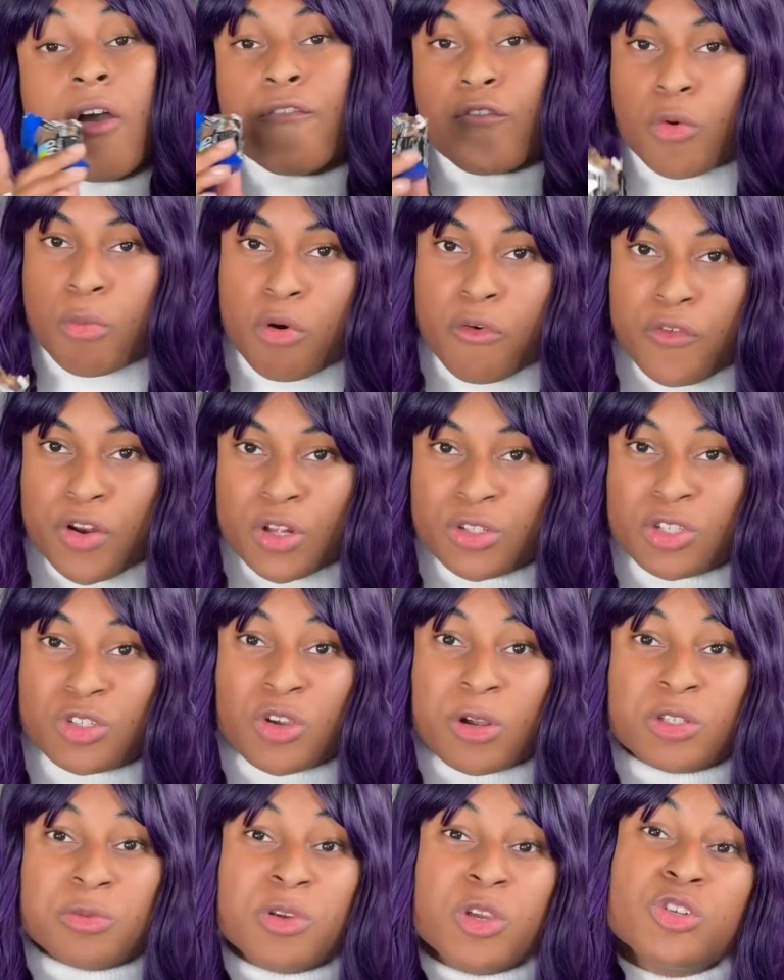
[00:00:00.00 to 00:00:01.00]
For more videos,
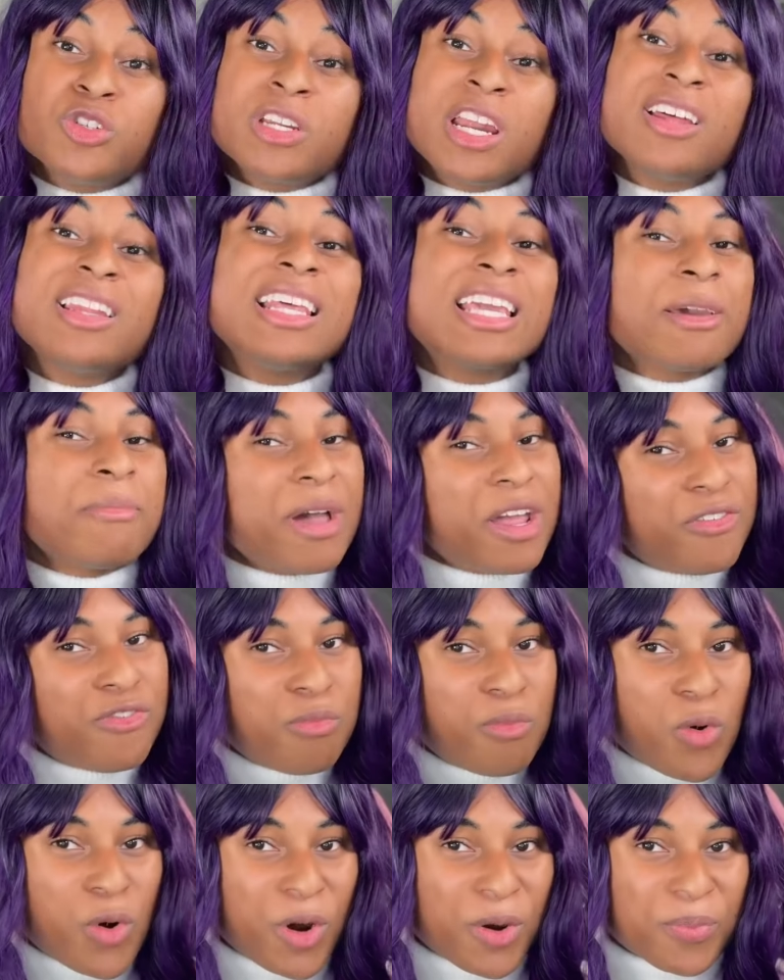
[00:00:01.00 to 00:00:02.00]
subscribe to my YouTube channel, link and buy it for
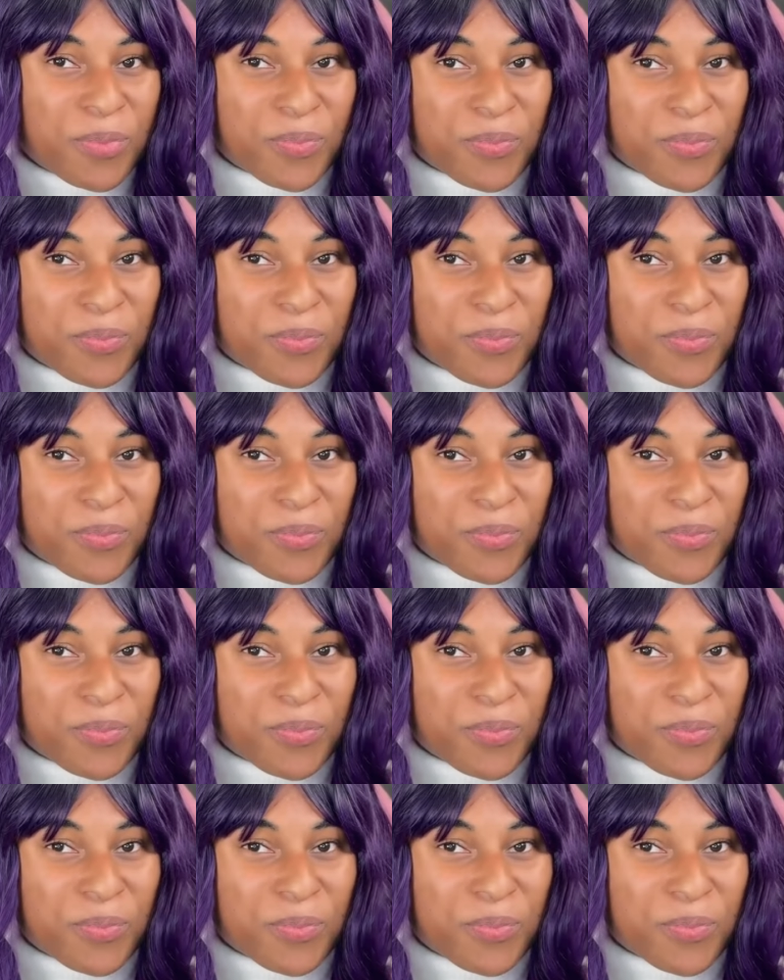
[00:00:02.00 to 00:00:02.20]
more.